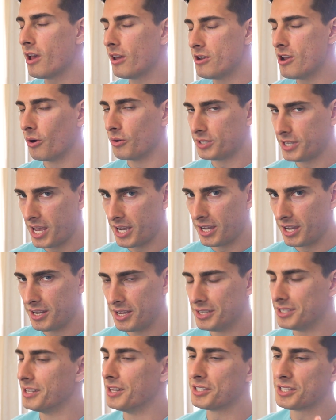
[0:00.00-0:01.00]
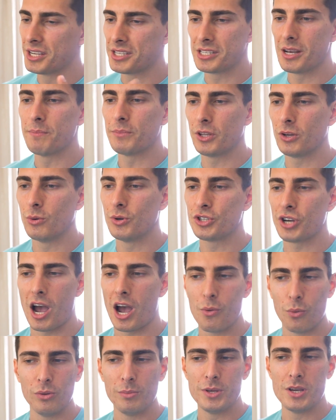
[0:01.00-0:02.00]
No, take it easy. This is something which I
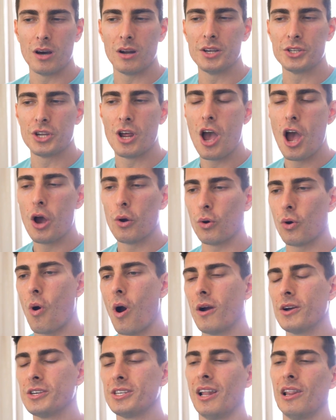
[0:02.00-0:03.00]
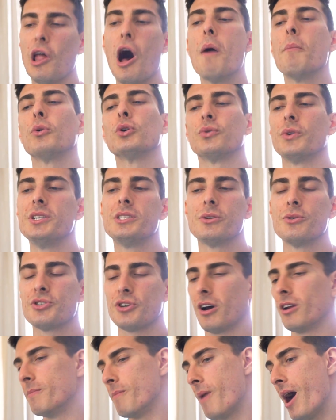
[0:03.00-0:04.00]
will be honest requires a lot more research
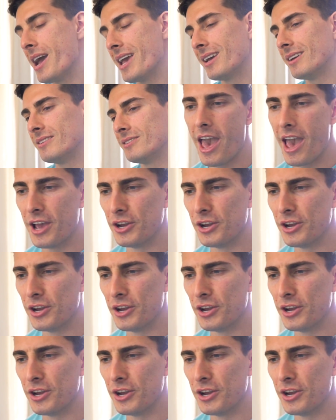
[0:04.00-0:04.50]
on my end,